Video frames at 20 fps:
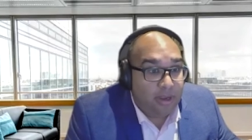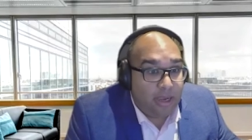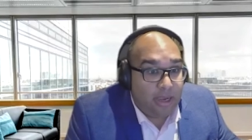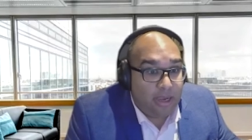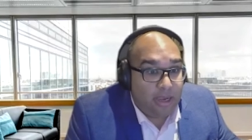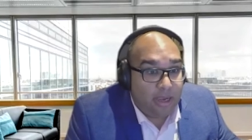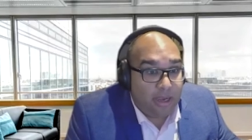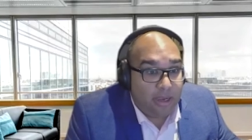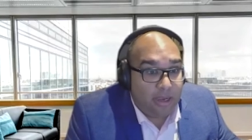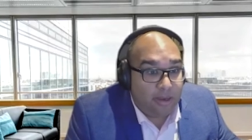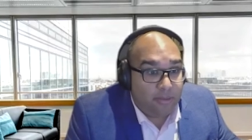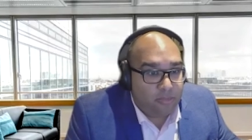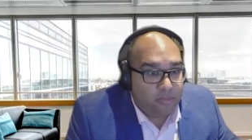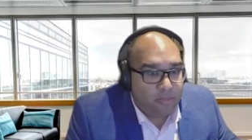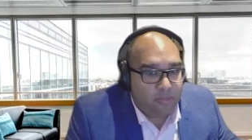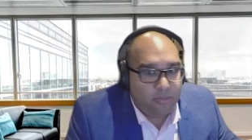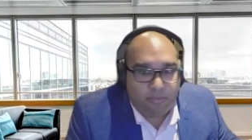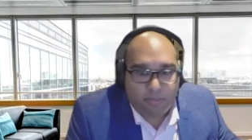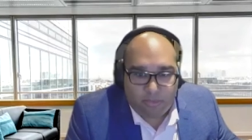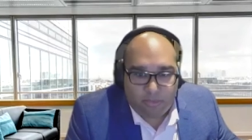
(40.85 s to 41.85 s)

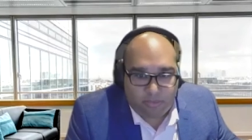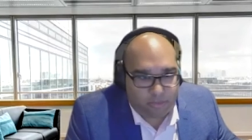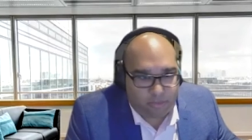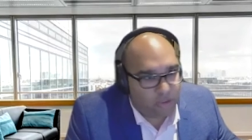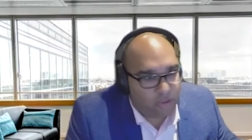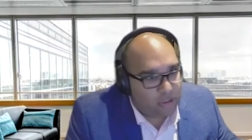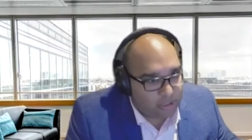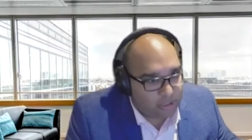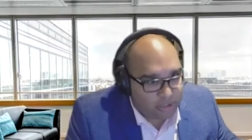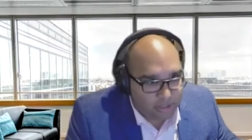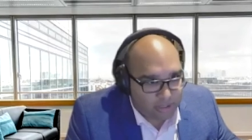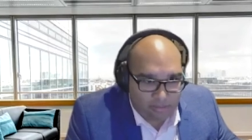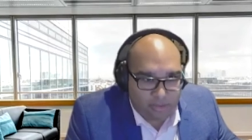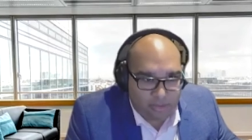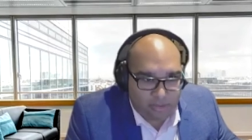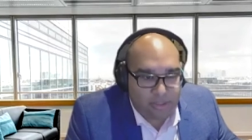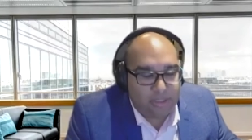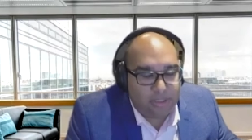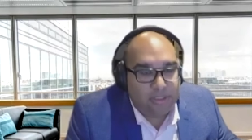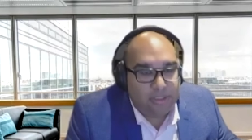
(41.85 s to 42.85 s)
um, juggling
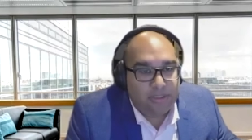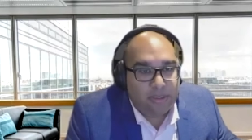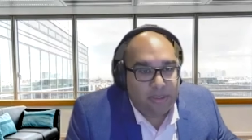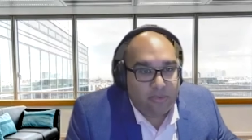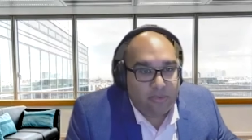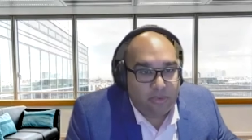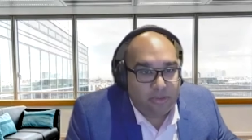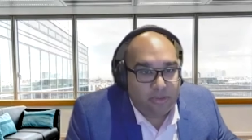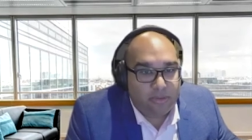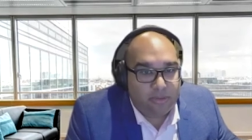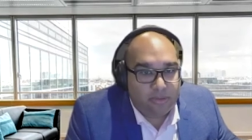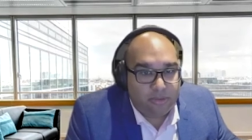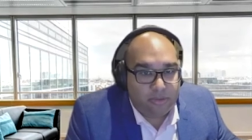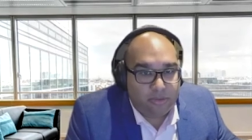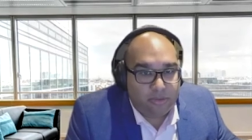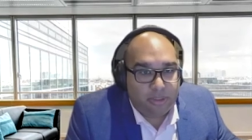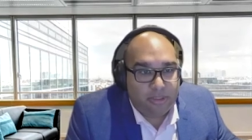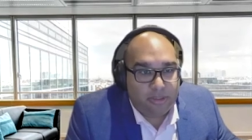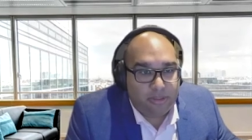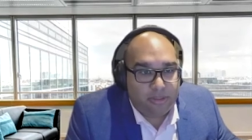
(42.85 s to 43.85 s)
what it is that we're
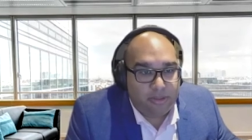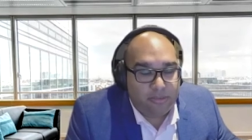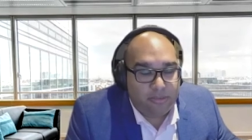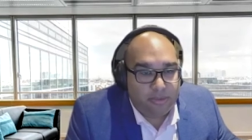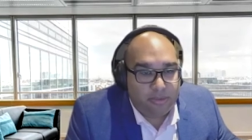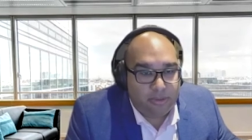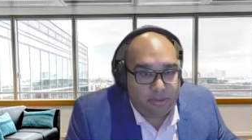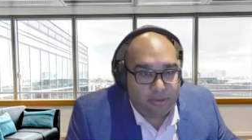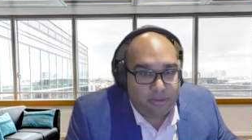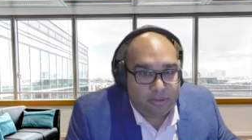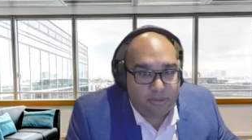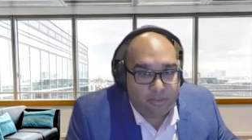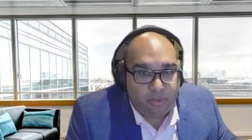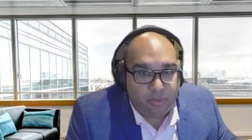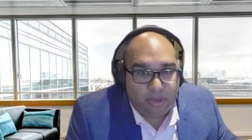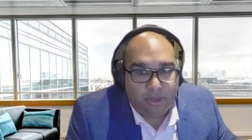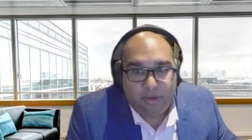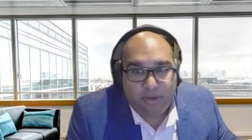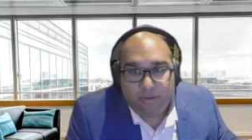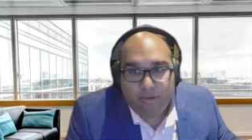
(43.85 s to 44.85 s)
trying to do in our
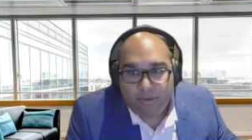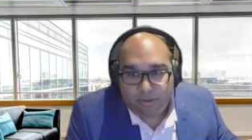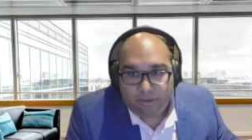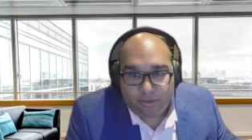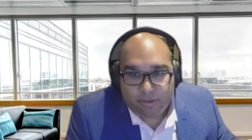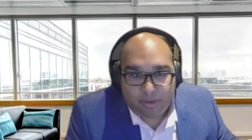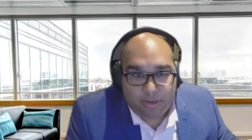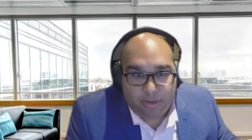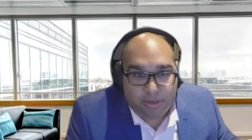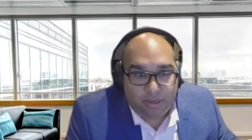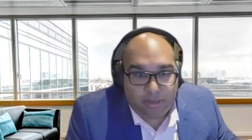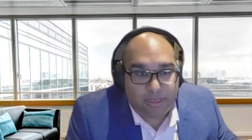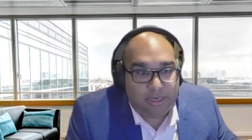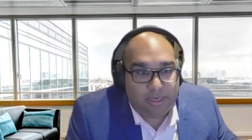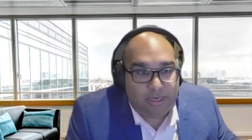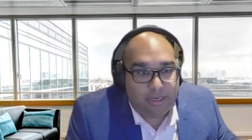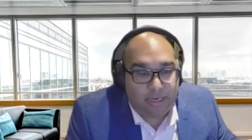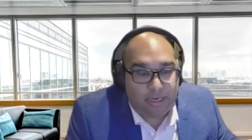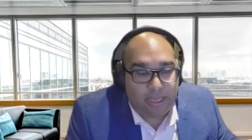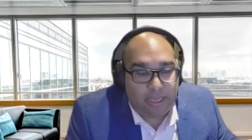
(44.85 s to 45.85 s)
regular day
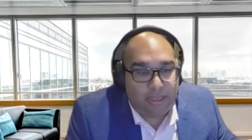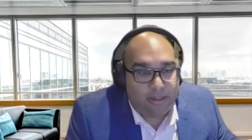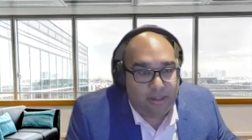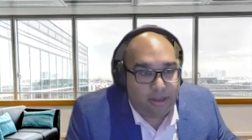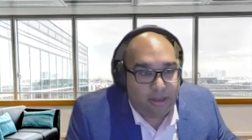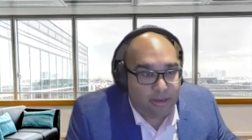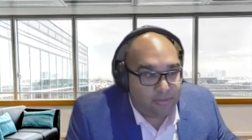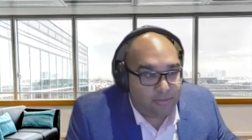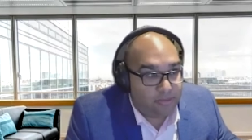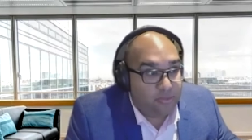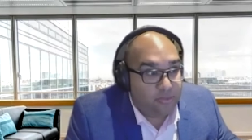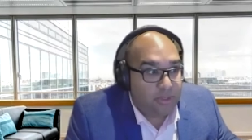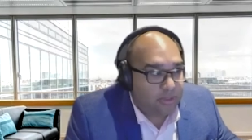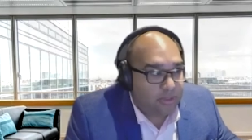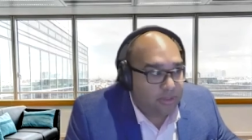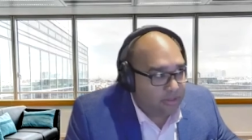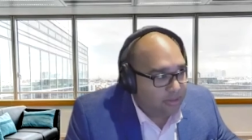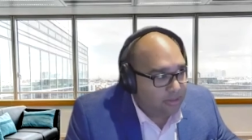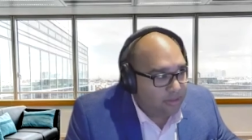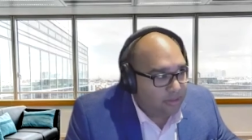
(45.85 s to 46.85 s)
to day lives
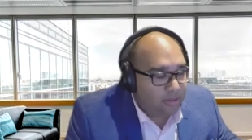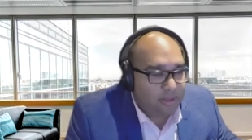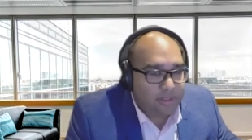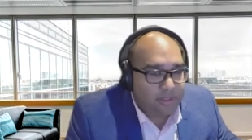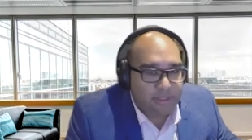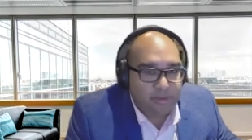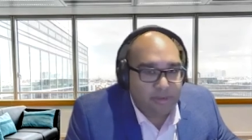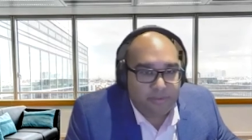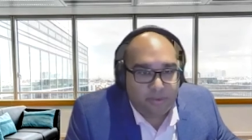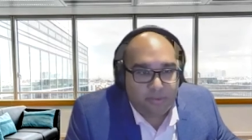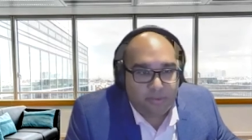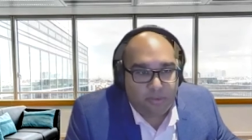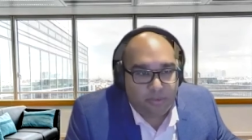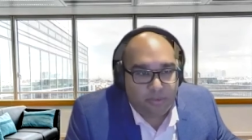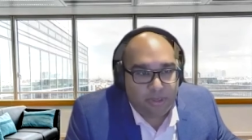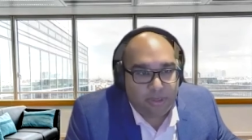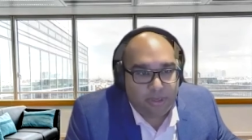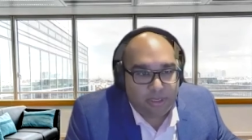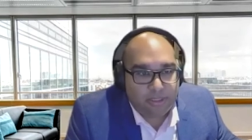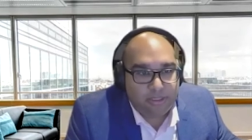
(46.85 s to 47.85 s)
with the stuff that we're
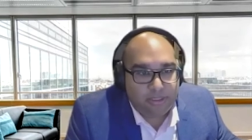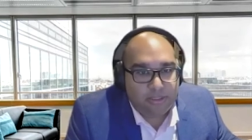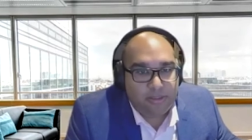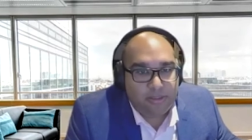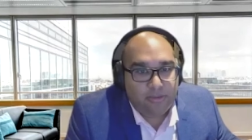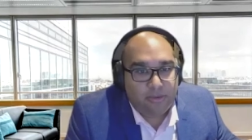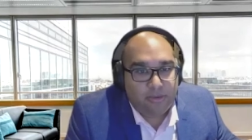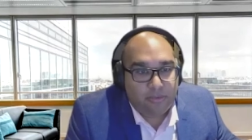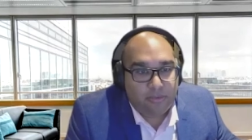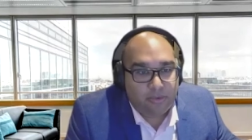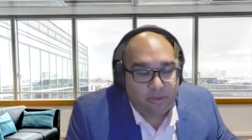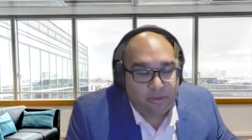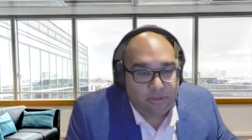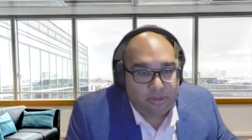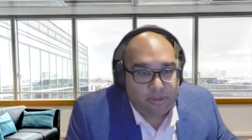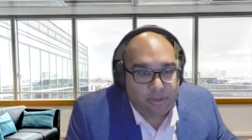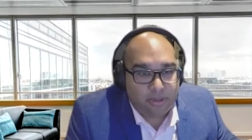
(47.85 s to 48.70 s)
being asked to do at work